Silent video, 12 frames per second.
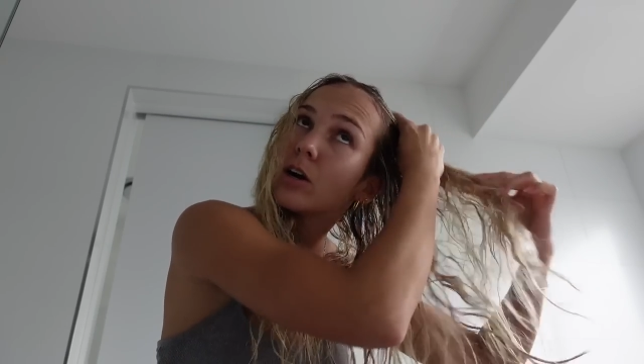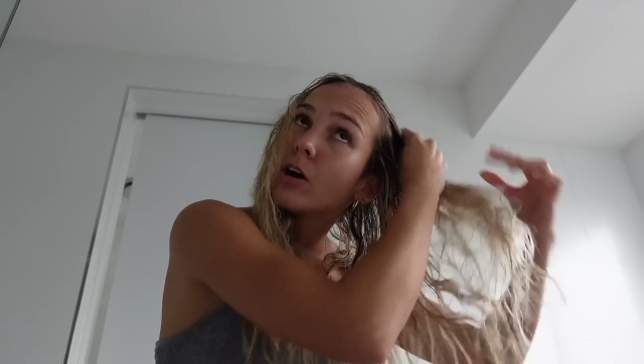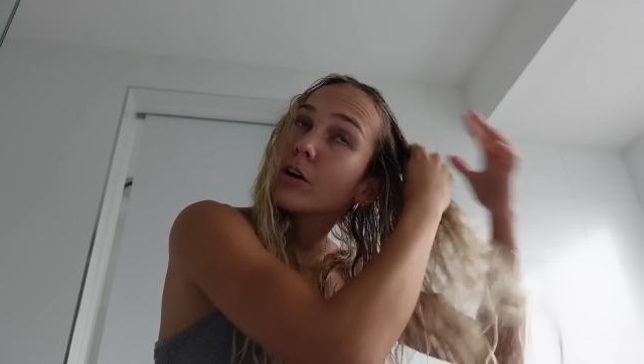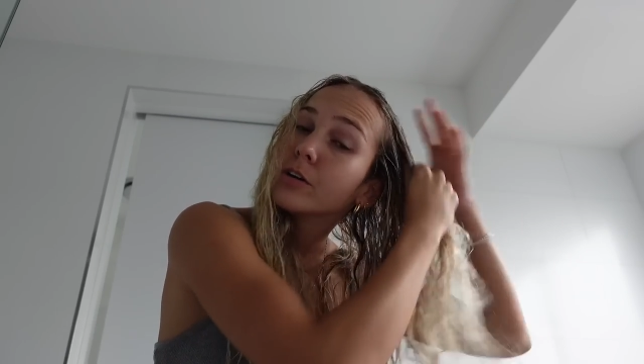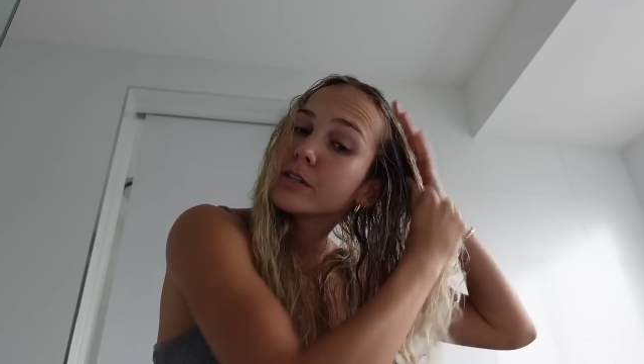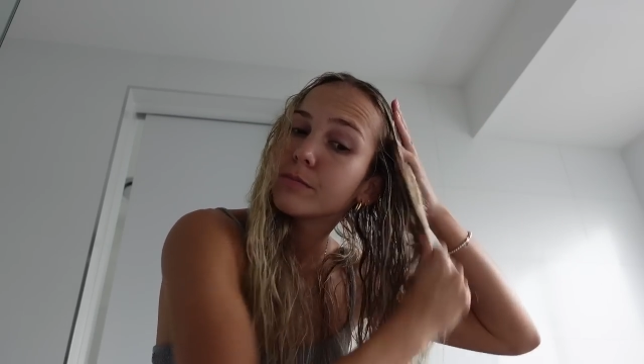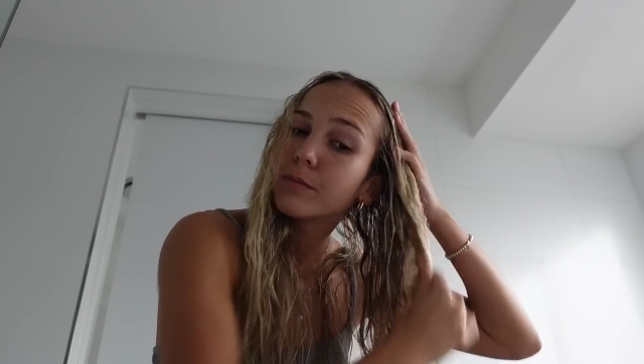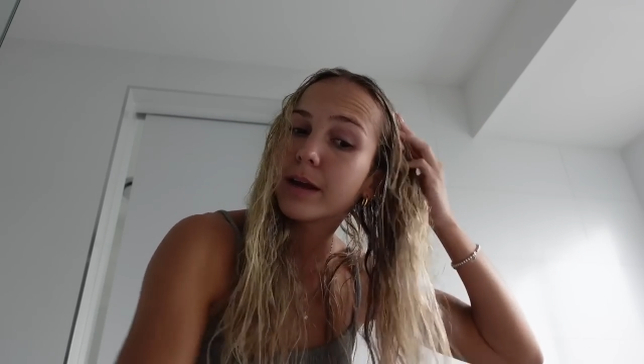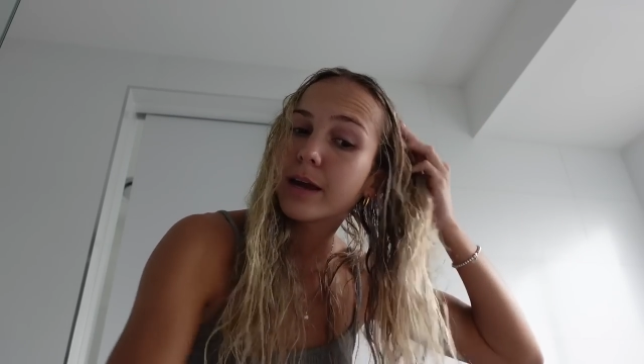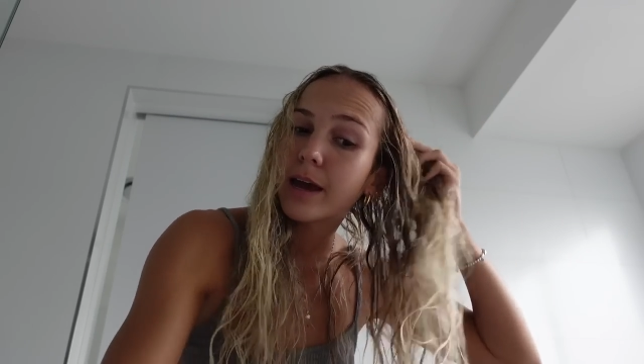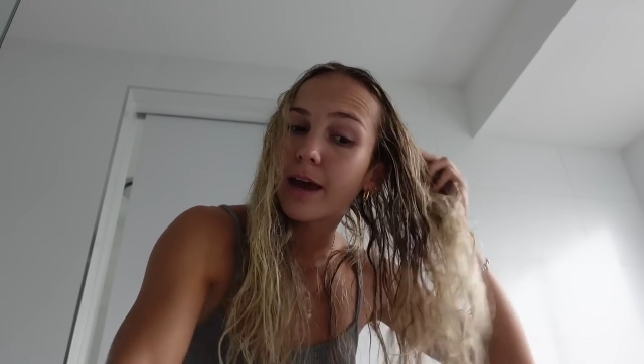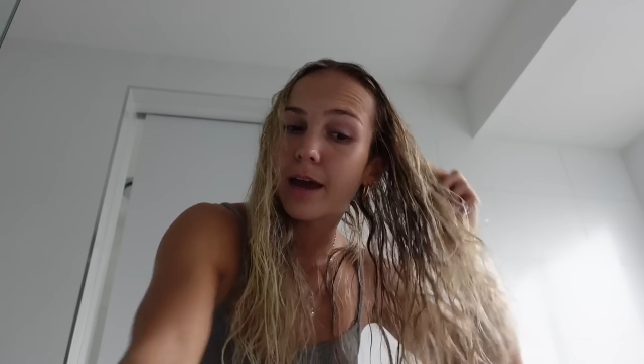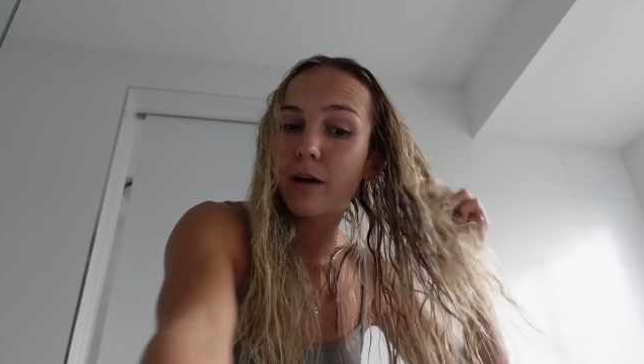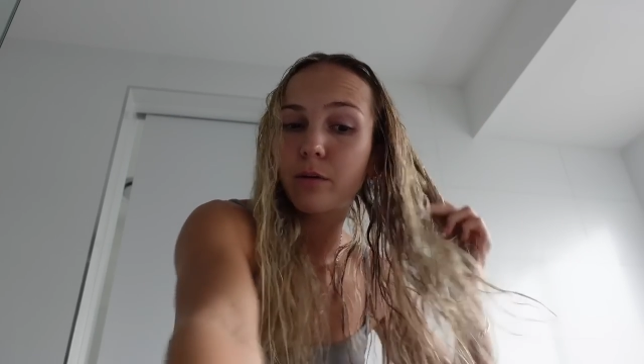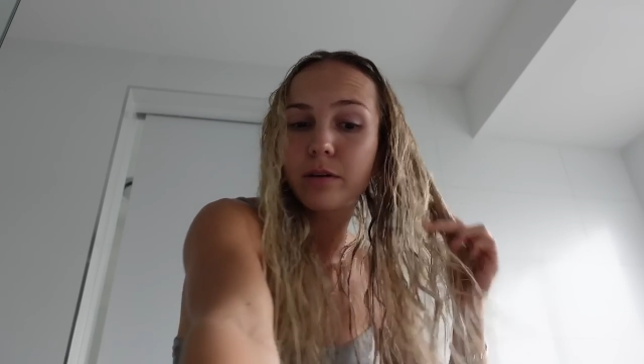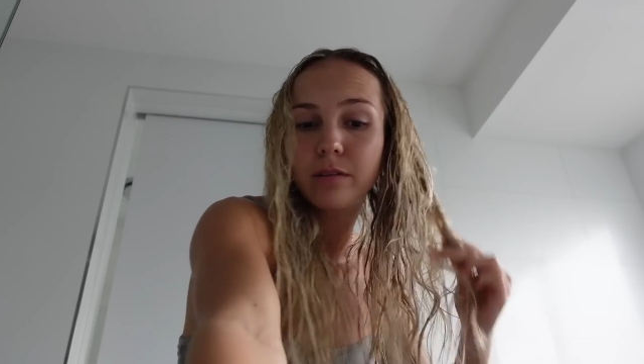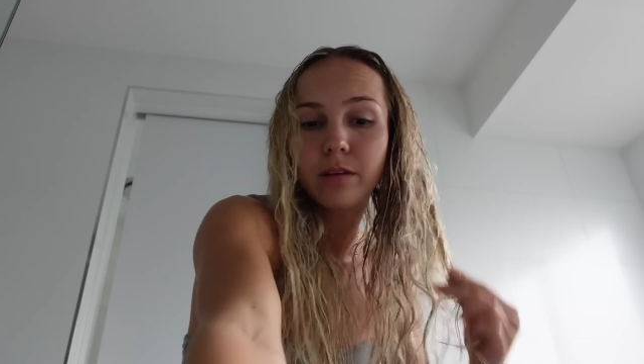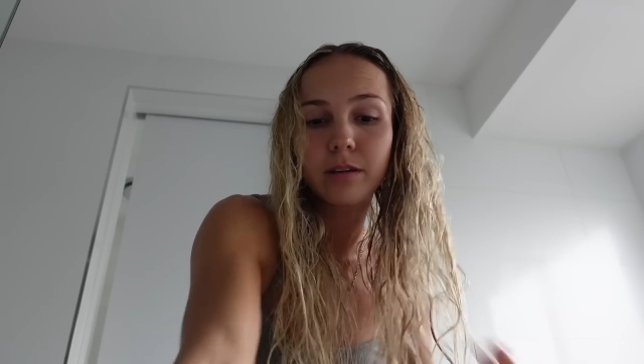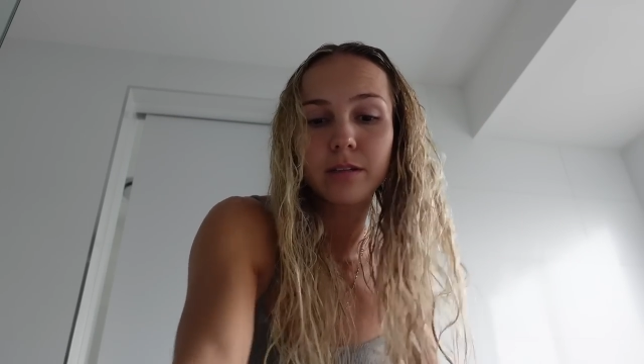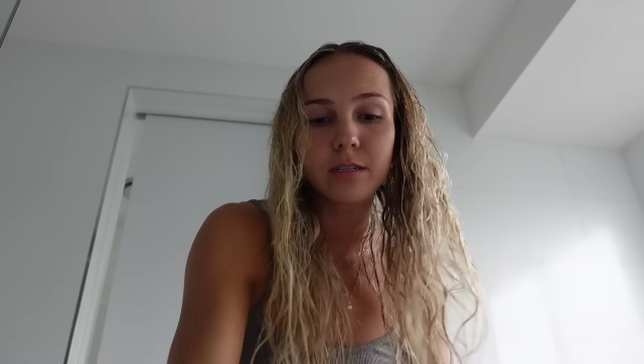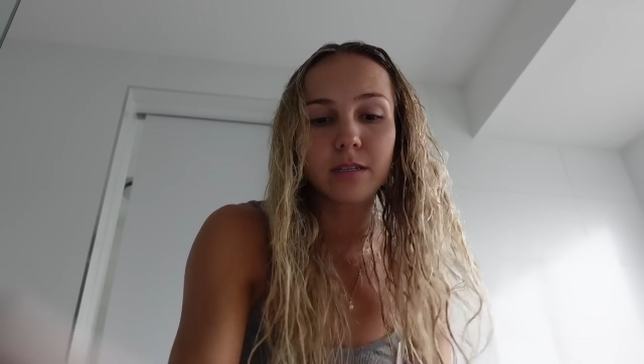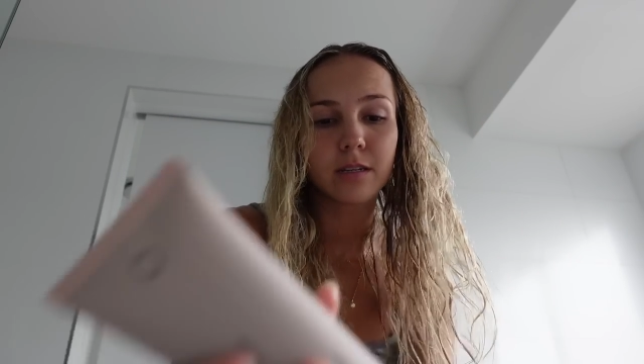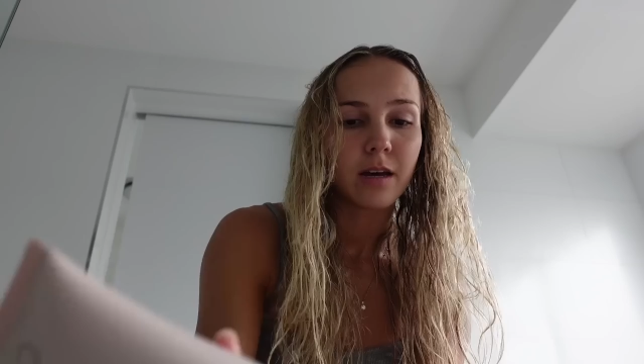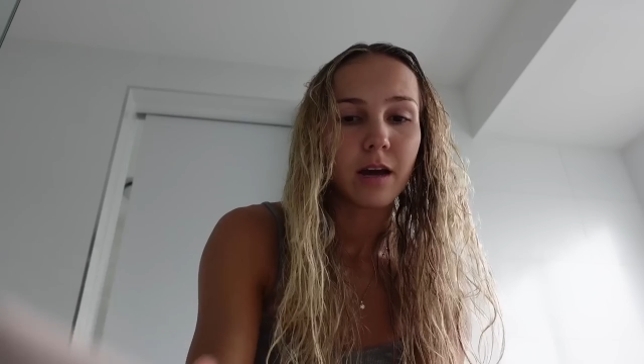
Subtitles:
coat my hair with it.